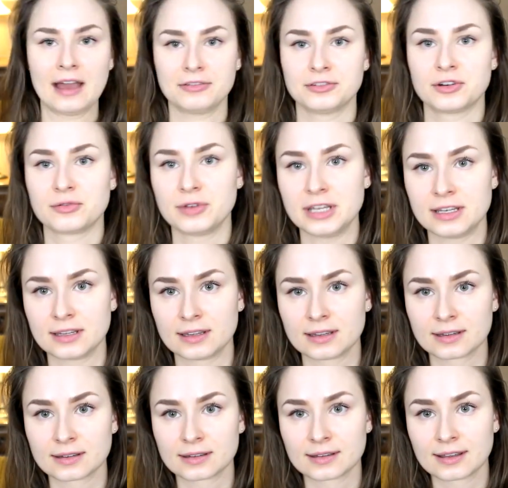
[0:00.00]
after
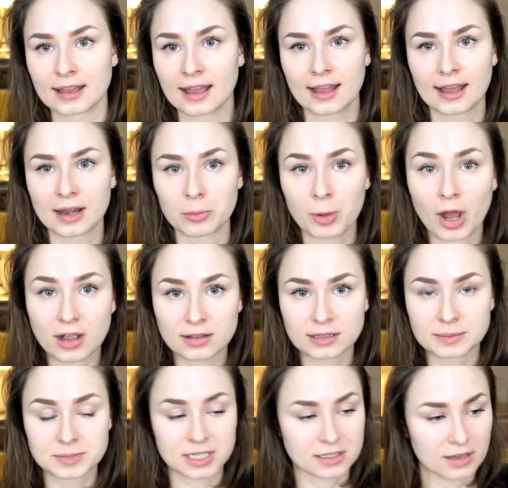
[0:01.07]
reading an
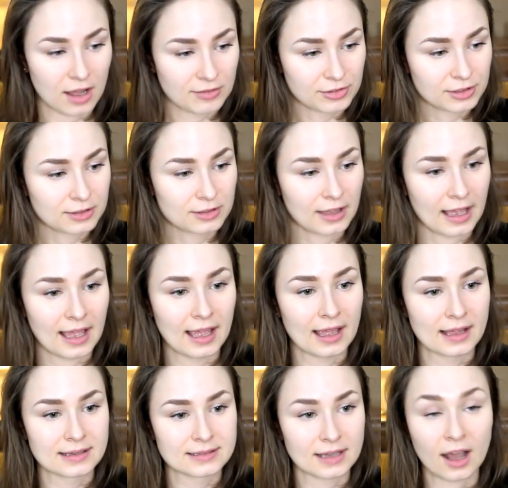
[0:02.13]
apocalyptic novel
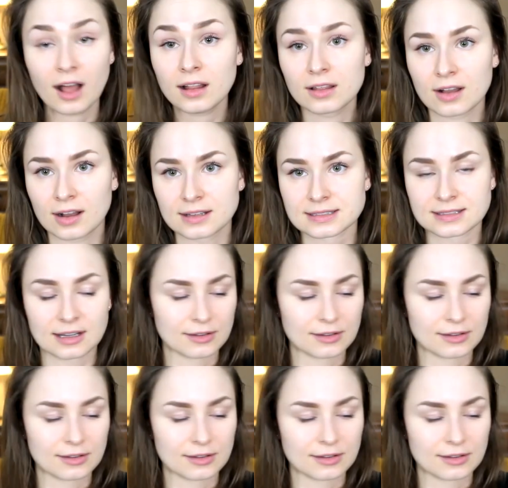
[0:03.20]
and a Holocaust